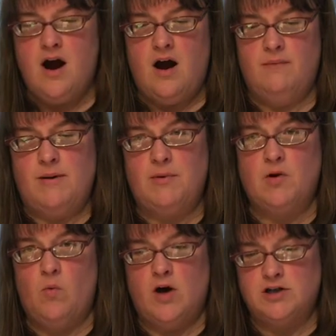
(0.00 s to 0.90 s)
I'm
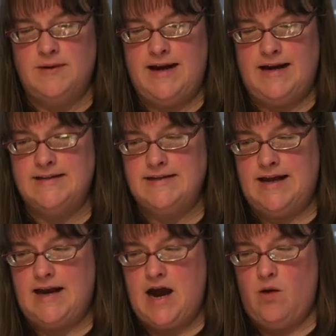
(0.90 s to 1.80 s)
going to wash my hands
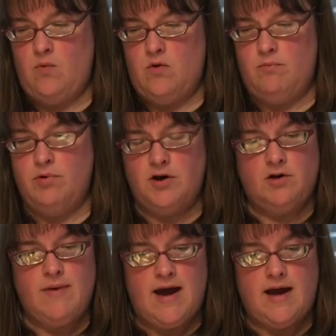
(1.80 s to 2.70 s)
and I will bring you
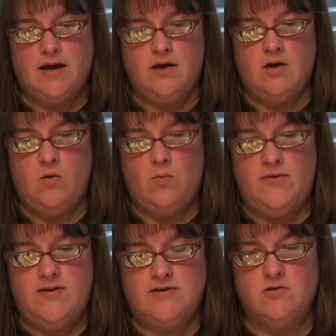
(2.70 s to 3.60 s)
back
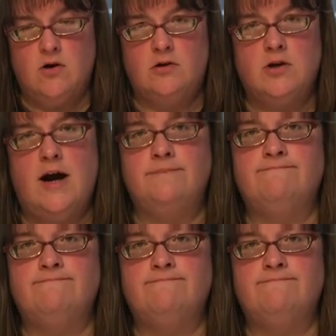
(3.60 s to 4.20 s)
when these are all dry.